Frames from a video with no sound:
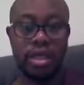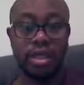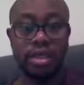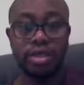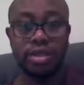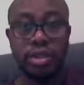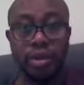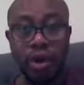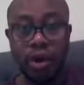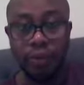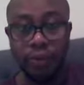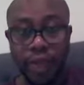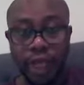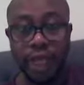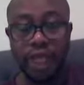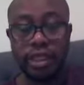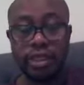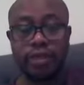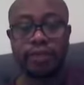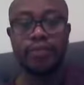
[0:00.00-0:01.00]

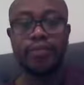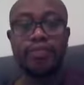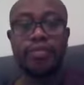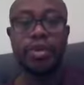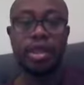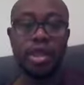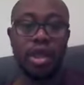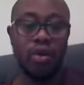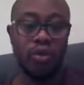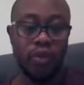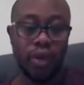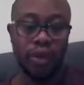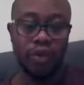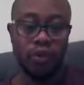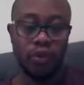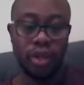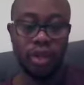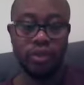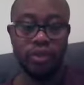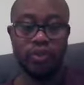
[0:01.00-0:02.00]
update. Then when you
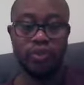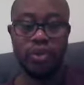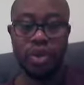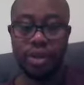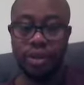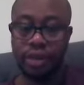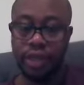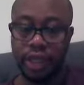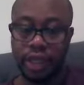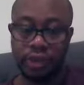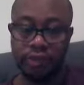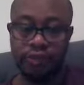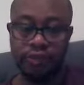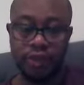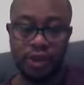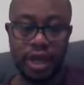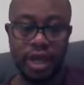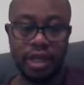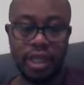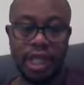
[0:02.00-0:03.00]
want to run the
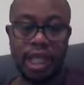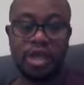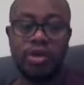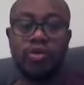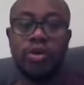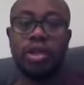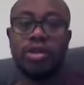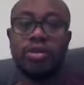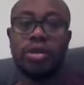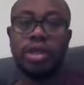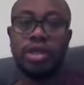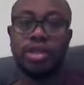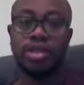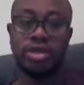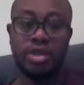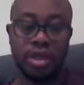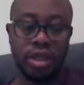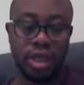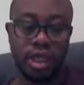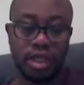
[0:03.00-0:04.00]
file, like you want to
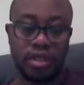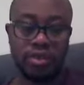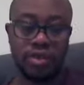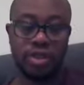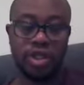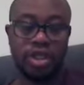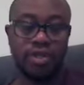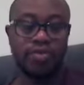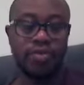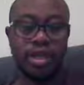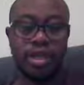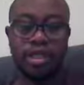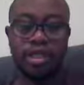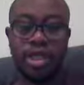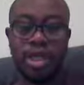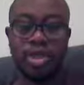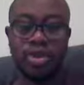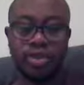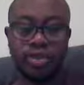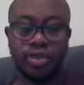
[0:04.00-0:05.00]
install it, you just press
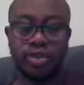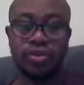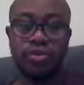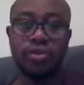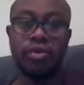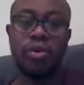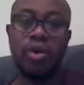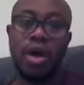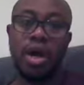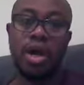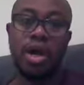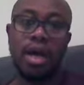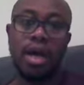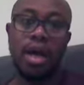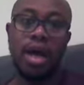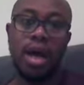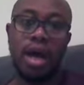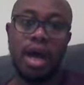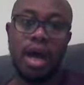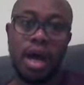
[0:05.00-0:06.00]
sudo
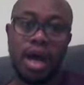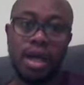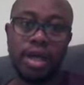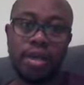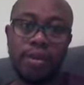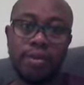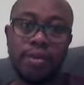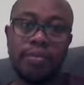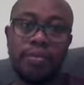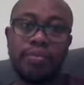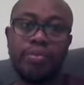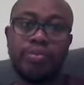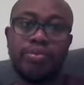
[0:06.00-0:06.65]
apt-get